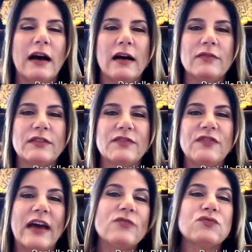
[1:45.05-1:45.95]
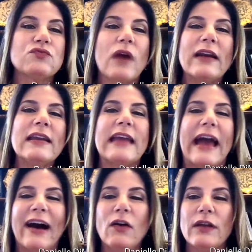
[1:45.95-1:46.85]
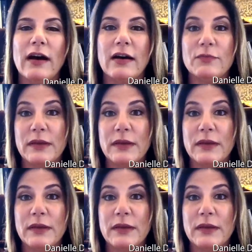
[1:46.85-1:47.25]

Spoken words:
of the Fed running out of,